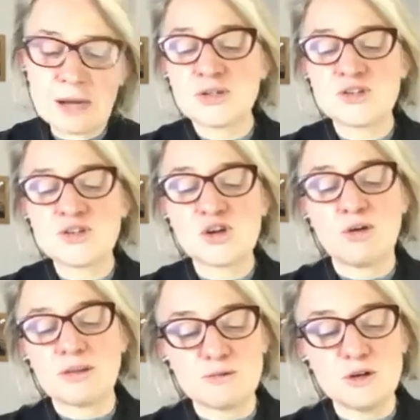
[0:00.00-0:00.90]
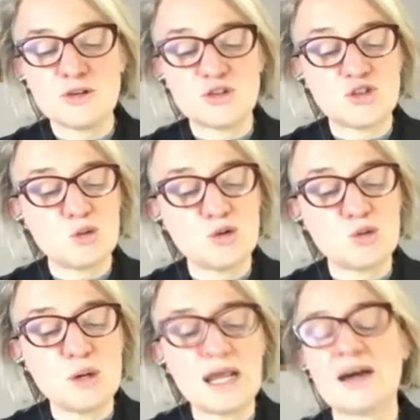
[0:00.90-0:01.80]
"Paris has gone the furthest
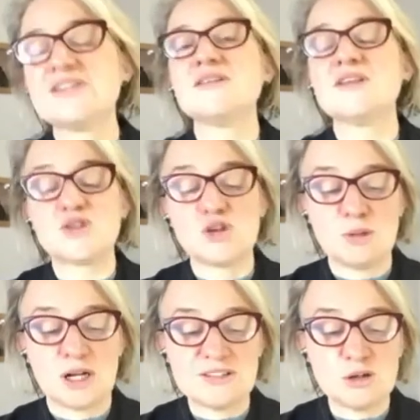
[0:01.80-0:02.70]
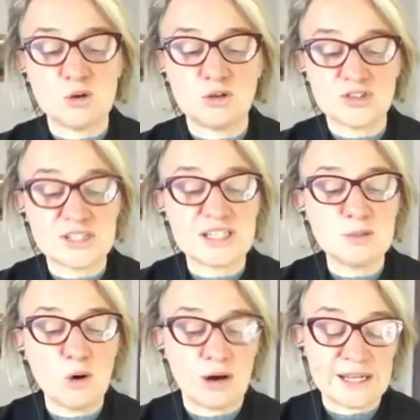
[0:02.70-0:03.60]
towards realising this urban ideal
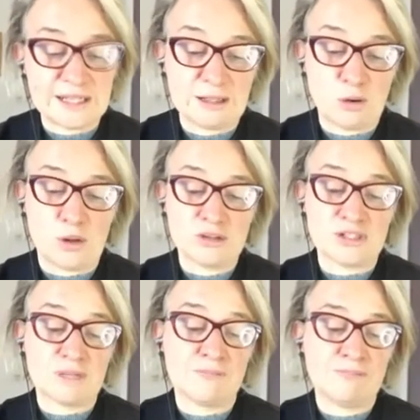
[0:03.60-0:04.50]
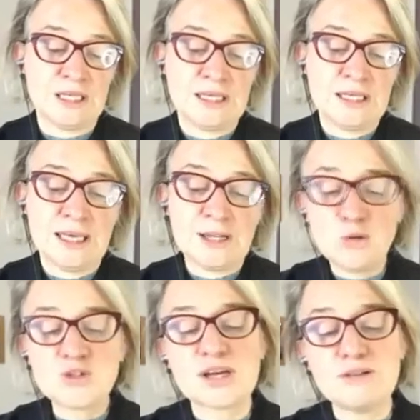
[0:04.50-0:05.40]
citywide," end quote.
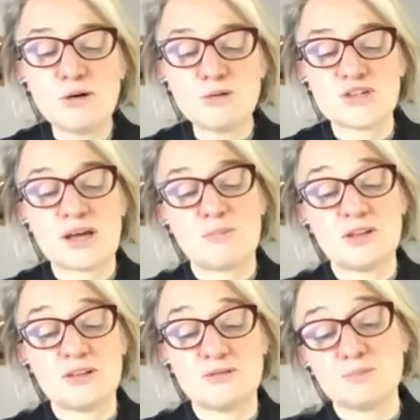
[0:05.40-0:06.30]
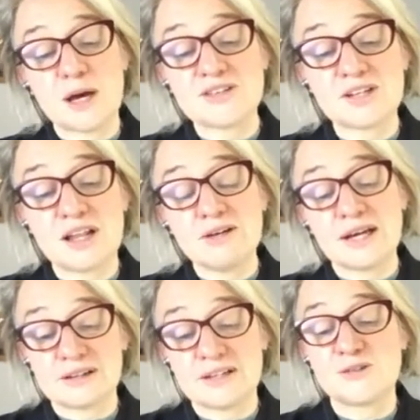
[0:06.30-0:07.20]
It also notes up that
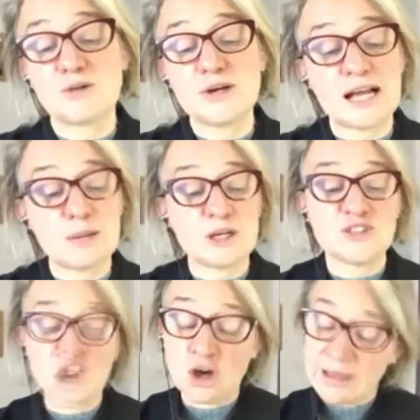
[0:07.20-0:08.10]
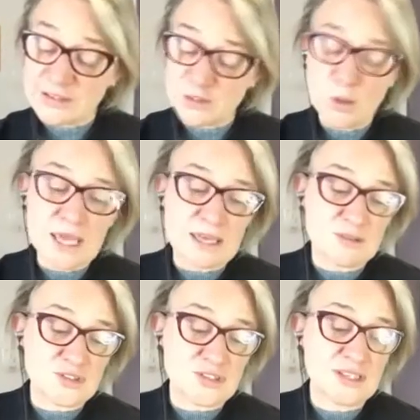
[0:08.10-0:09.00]
Barcelona has freed up entire
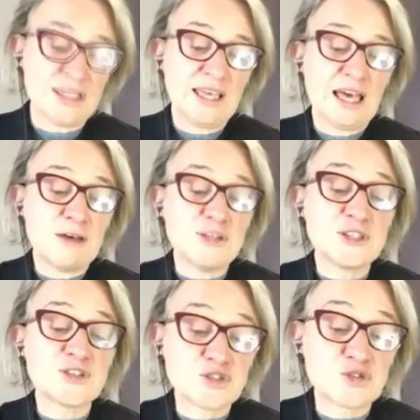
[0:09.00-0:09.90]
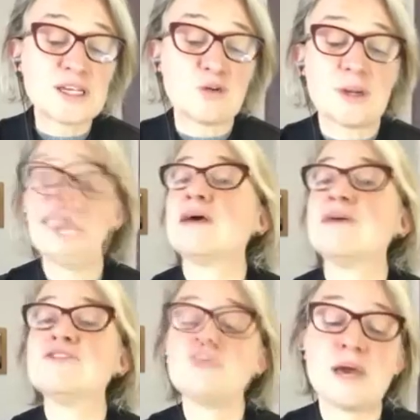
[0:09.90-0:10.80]
swathes of its street grid
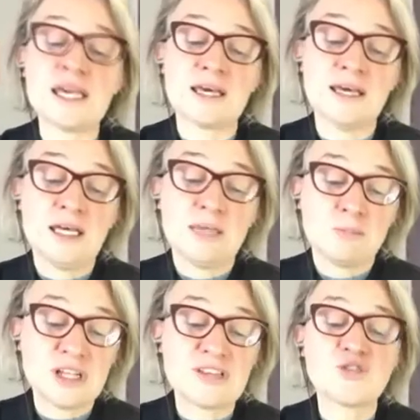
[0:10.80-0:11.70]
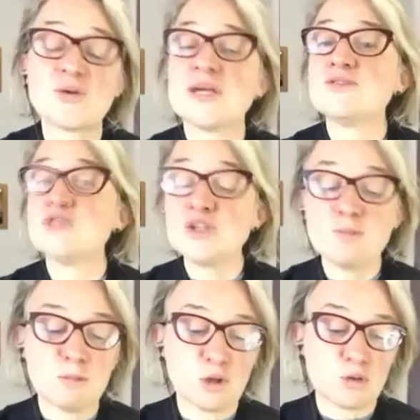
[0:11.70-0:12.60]
to make pedestrian
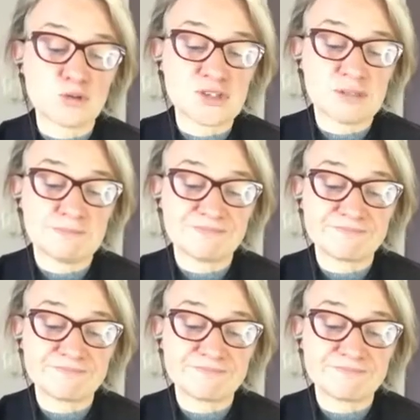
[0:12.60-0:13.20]
superblocks.